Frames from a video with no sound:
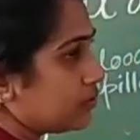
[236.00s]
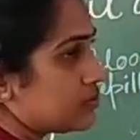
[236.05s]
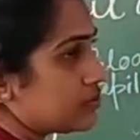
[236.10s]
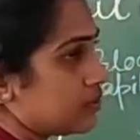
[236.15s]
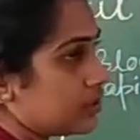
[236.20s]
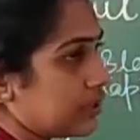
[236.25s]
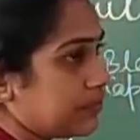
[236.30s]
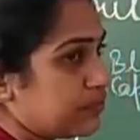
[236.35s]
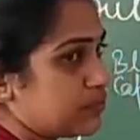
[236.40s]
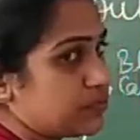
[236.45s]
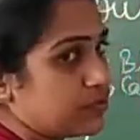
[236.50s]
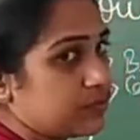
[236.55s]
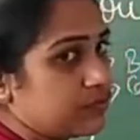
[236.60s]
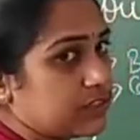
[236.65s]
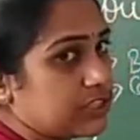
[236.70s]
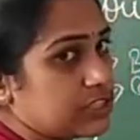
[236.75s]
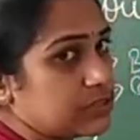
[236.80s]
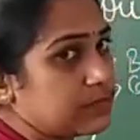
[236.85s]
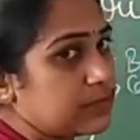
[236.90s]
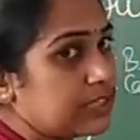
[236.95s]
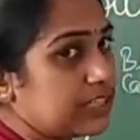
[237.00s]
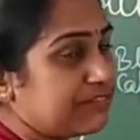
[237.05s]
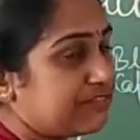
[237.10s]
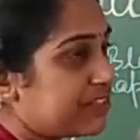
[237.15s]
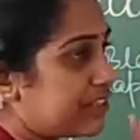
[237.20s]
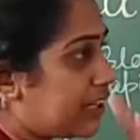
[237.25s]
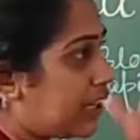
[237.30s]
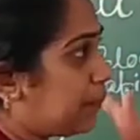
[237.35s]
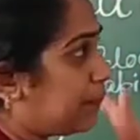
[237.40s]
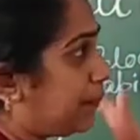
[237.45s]
So ribs which has been
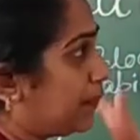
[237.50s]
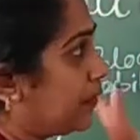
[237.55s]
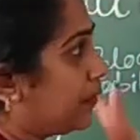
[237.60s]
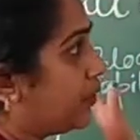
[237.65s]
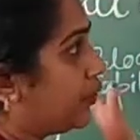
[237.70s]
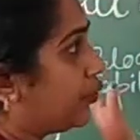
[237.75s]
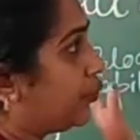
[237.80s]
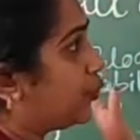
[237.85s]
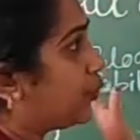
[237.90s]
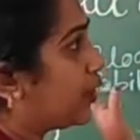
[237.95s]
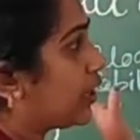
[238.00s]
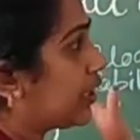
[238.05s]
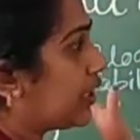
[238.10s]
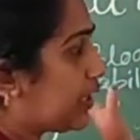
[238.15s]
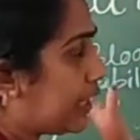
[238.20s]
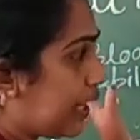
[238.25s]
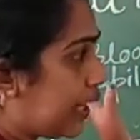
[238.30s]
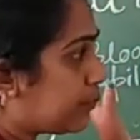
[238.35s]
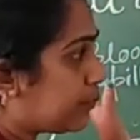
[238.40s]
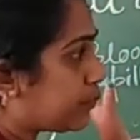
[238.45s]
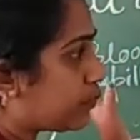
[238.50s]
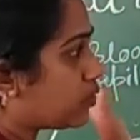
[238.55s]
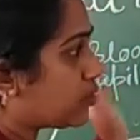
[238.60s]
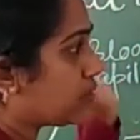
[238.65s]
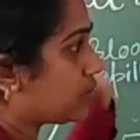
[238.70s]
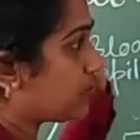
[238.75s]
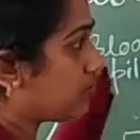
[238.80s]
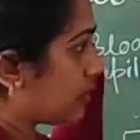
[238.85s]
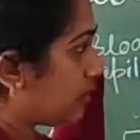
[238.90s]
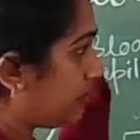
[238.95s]
lifted up during inhale
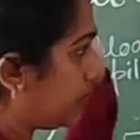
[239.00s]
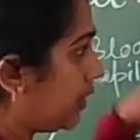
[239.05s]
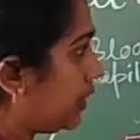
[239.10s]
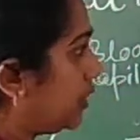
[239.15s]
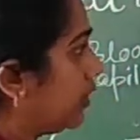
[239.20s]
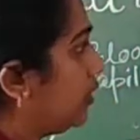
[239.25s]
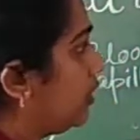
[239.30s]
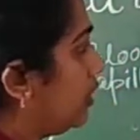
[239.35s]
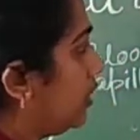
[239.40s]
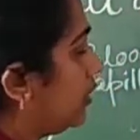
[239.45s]
process, it will be